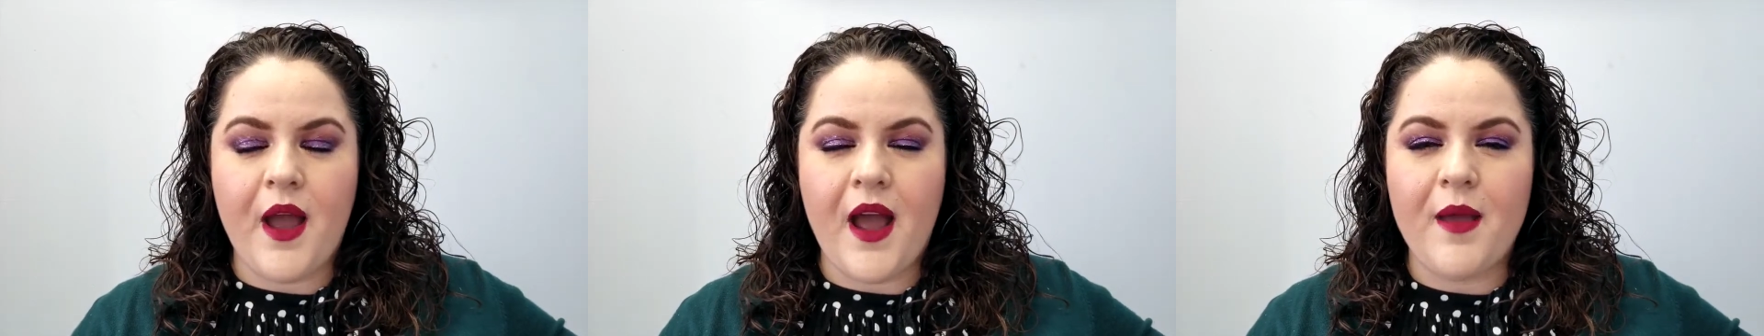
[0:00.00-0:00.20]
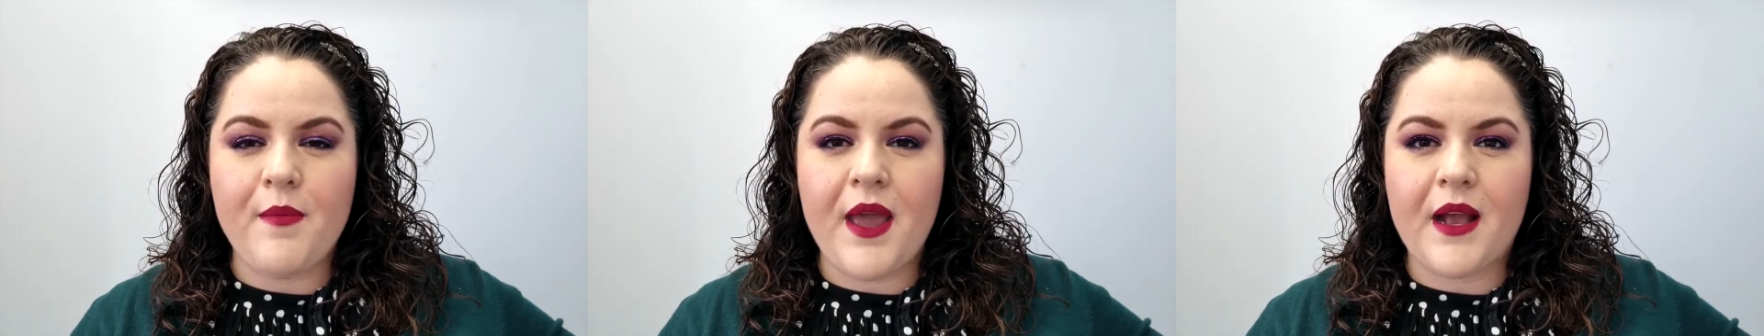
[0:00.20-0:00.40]

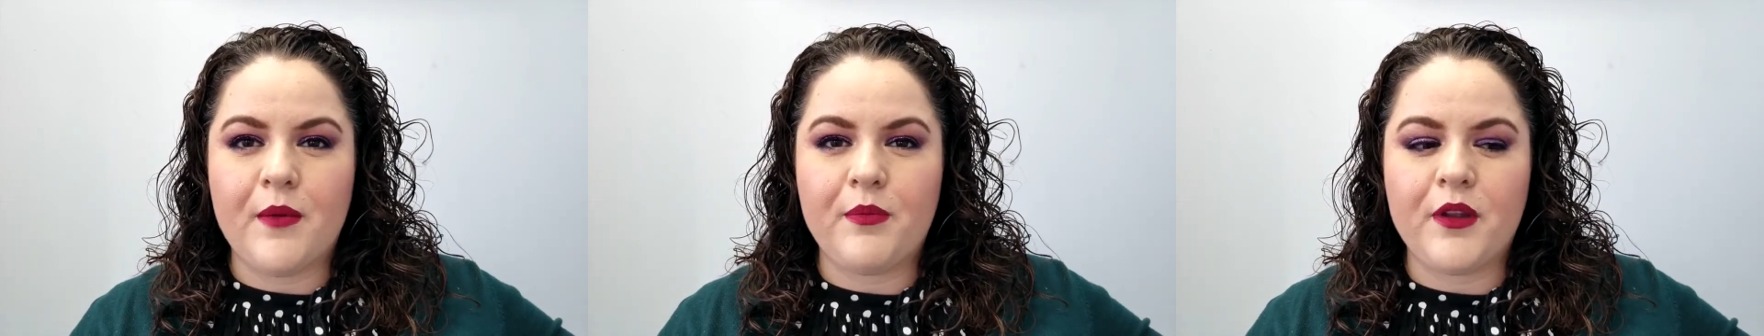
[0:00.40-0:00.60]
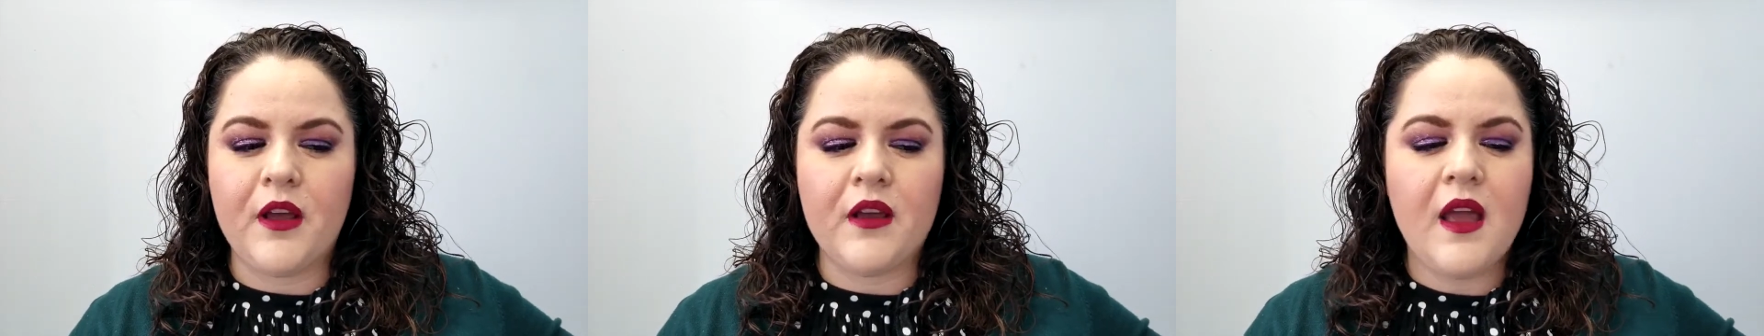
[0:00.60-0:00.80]
eye makeup
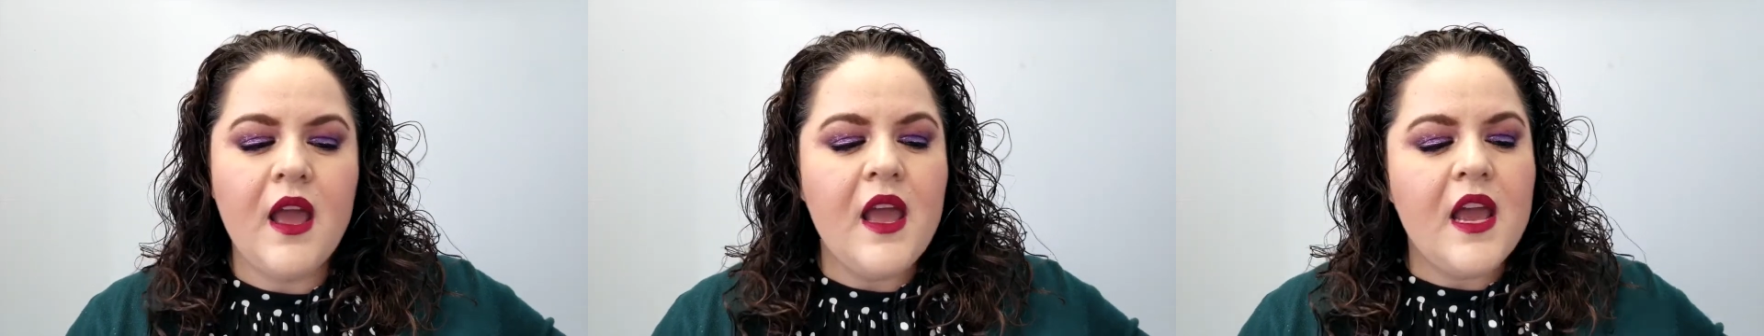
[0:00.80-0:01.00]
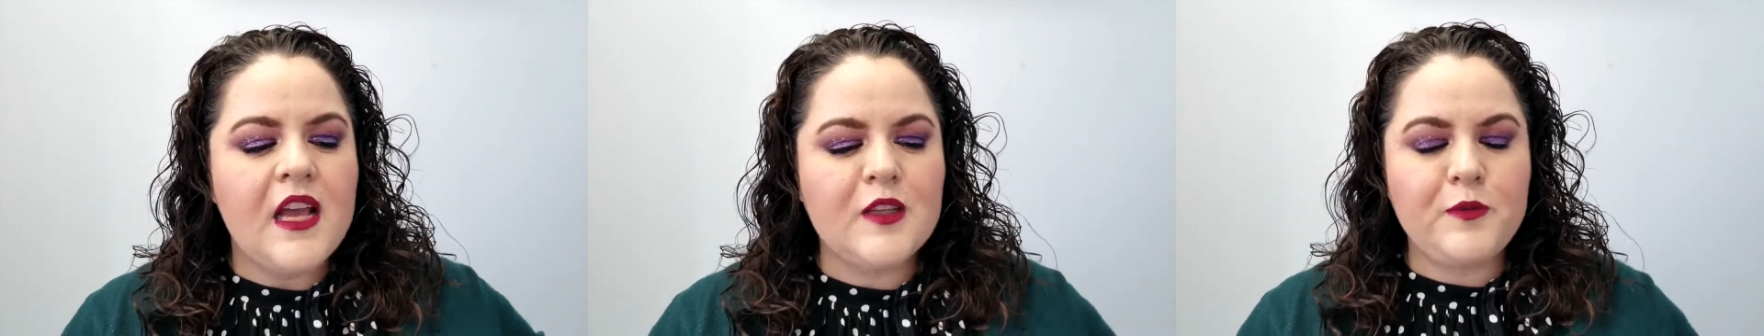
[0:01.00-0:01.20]
look,
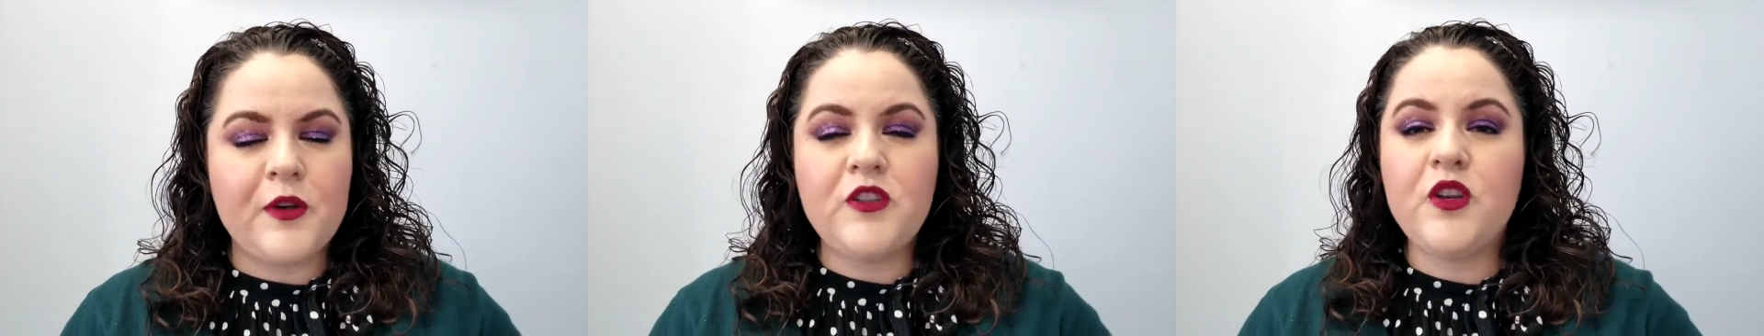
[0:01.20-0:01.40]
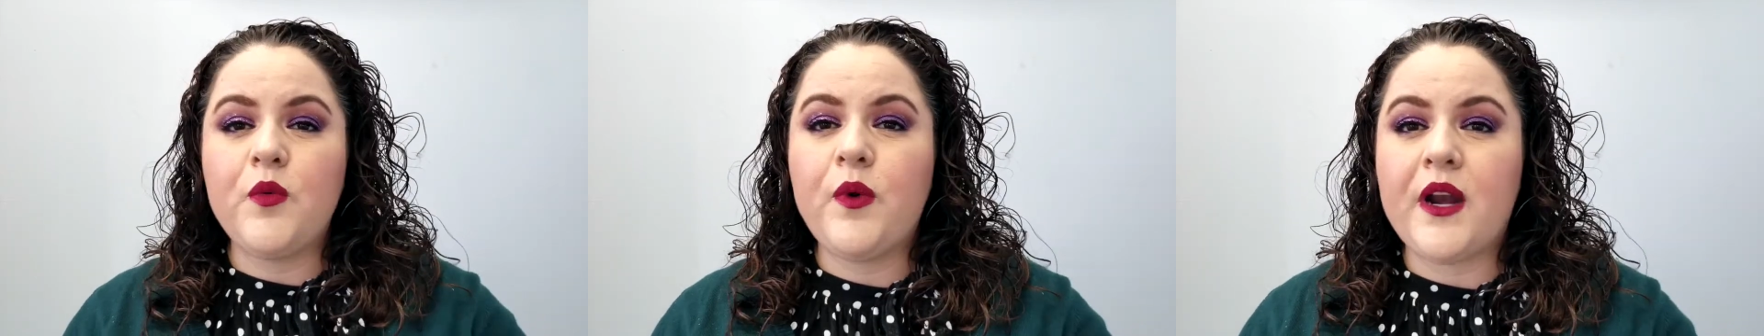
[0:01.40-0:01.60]

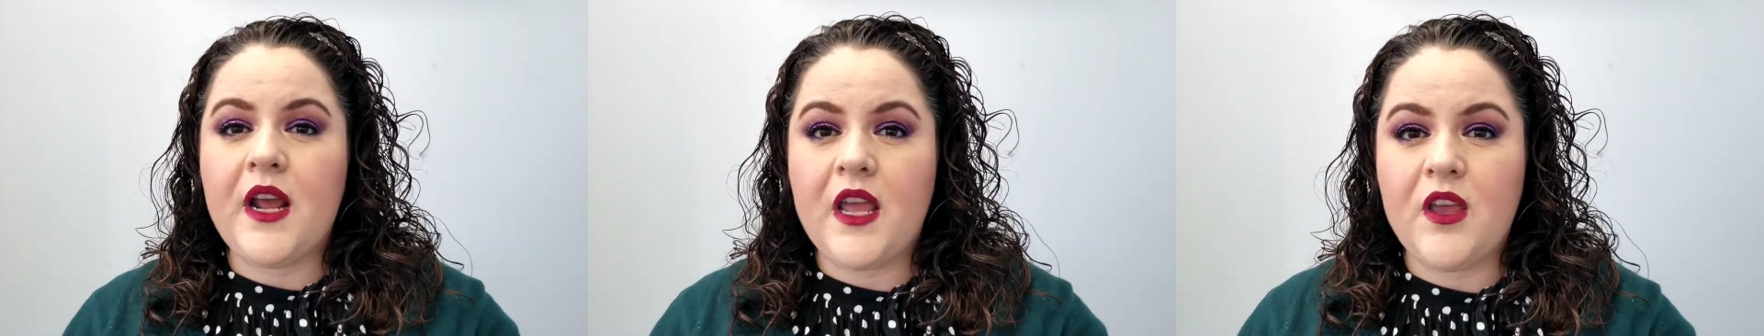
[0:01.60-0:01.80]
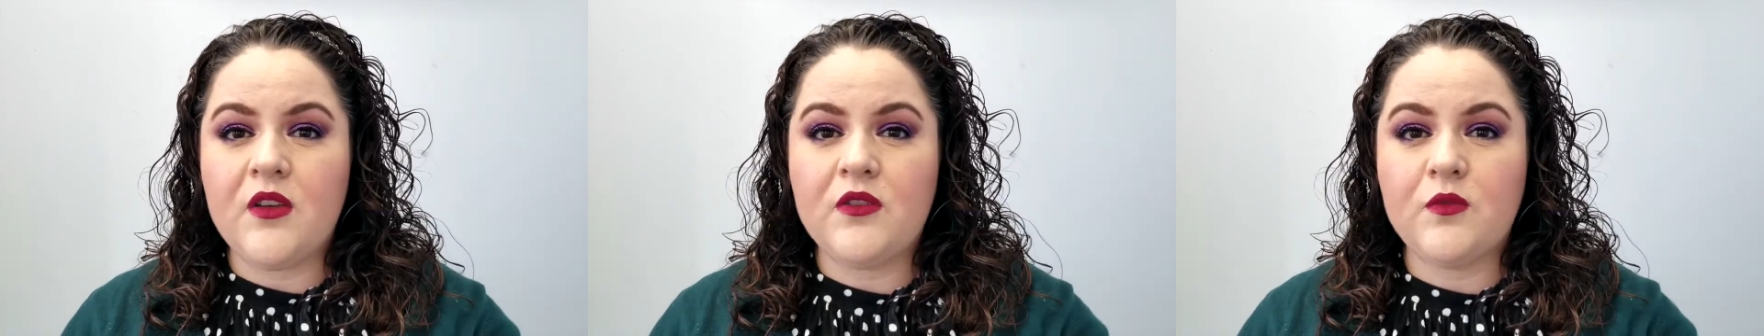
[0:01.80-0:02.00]
especially when
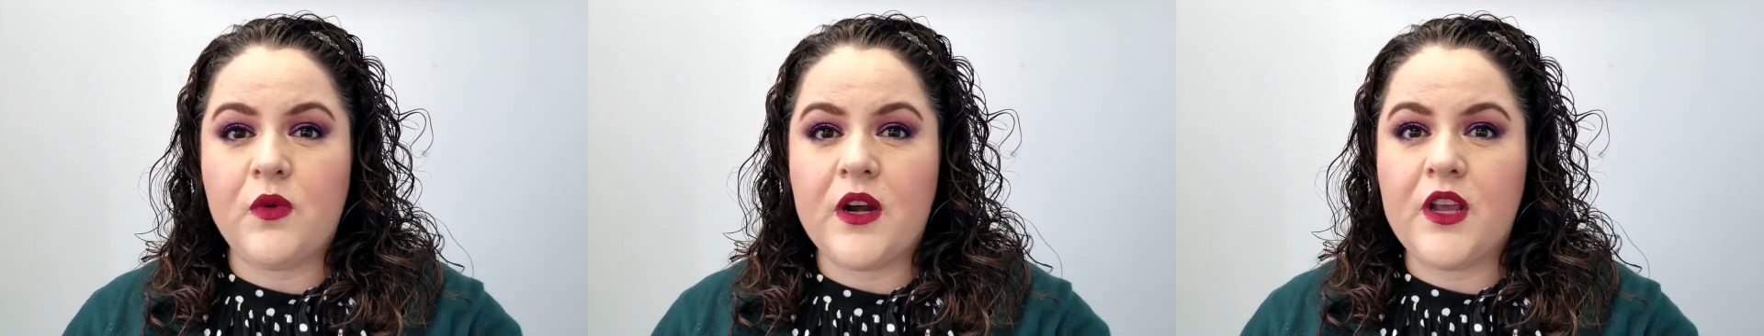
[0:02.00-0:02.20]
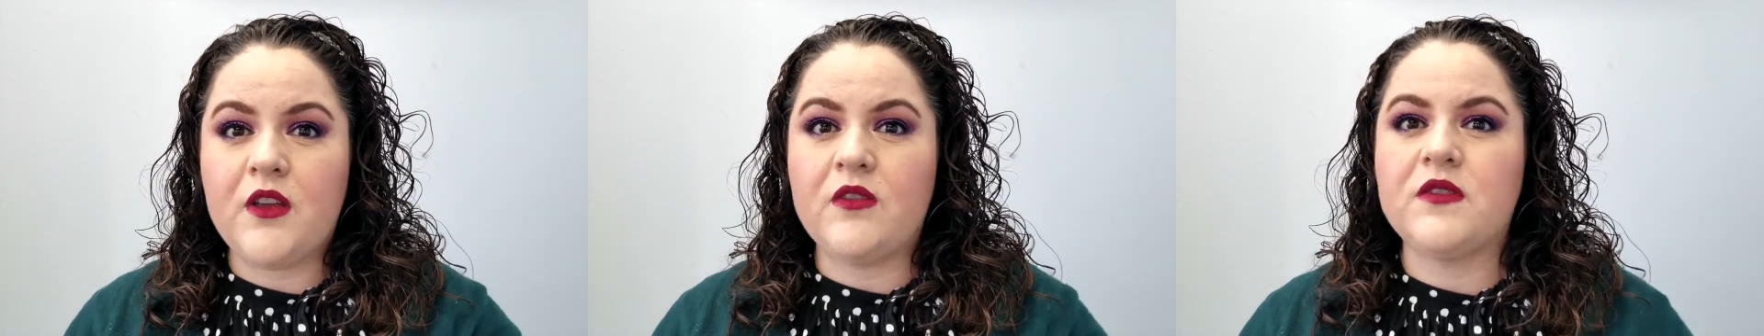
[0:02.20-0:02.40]
I
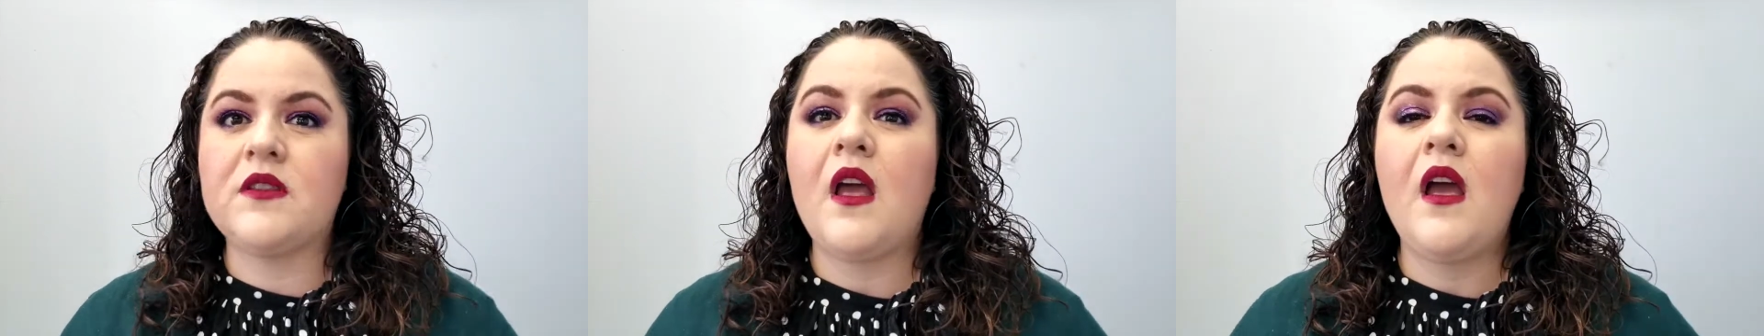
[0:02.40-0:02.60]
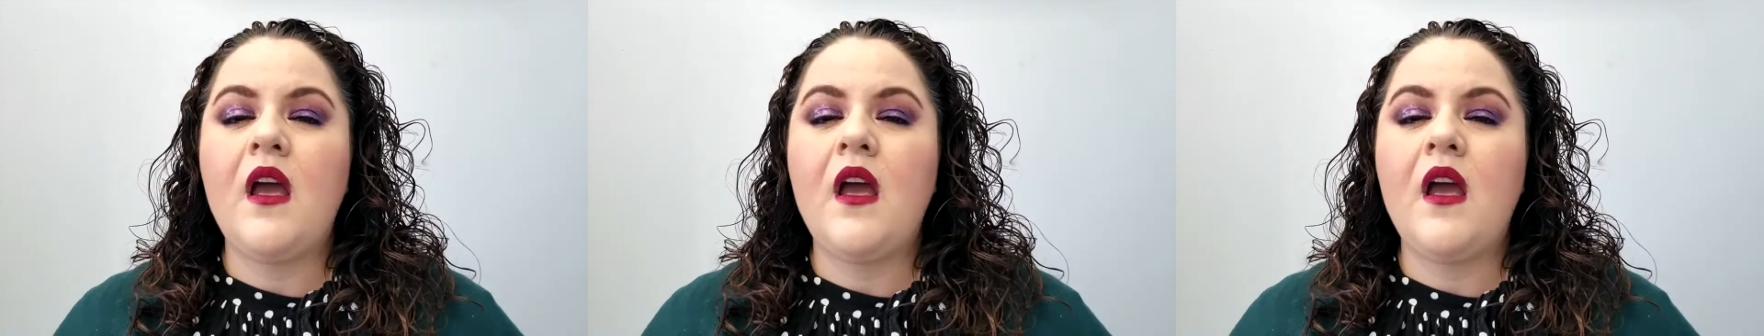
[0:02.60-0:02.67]
want to use